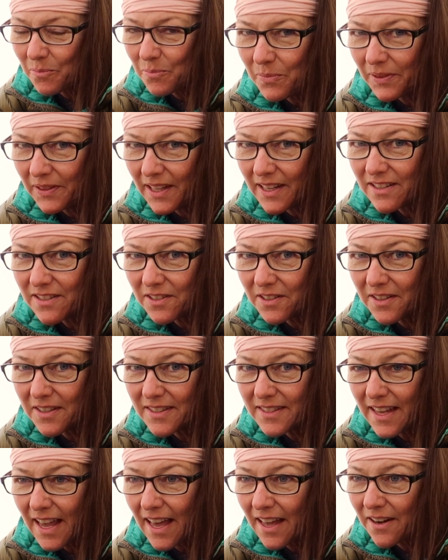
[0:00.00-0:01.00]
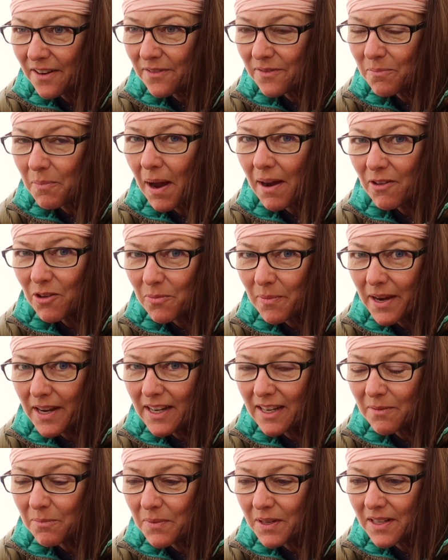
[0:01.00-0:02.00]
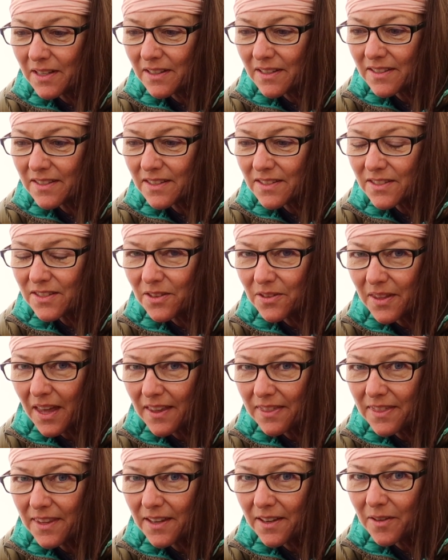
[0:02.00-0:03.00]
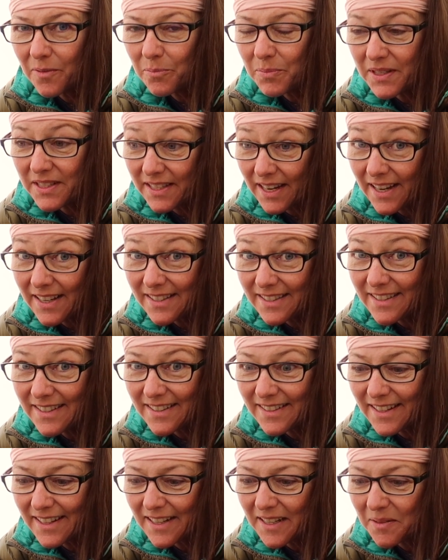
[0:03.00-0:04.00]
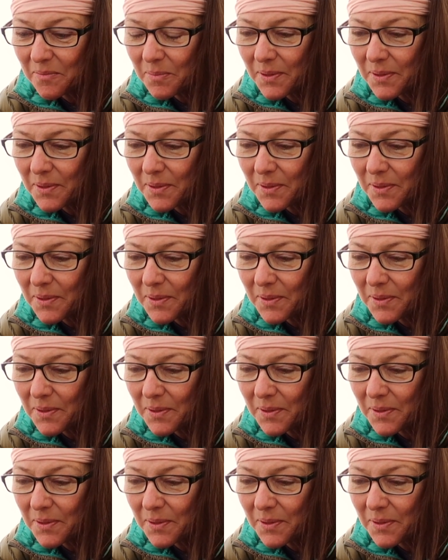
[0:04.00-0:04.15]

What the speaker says: lentils out of my remaining meals so that they'll be tasty again,